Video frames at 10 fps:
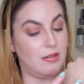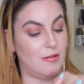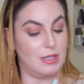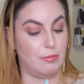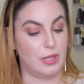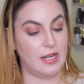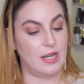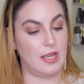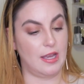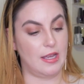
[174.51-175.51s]
So it's
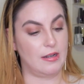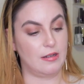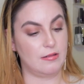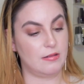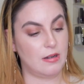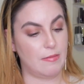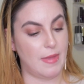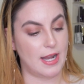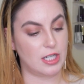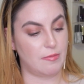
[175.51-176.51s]
blending in,
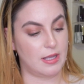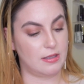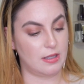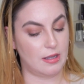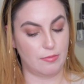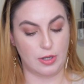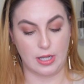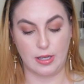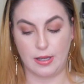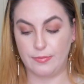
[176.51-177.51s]
matching my skin
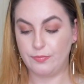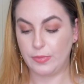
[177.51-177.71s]
pretty good.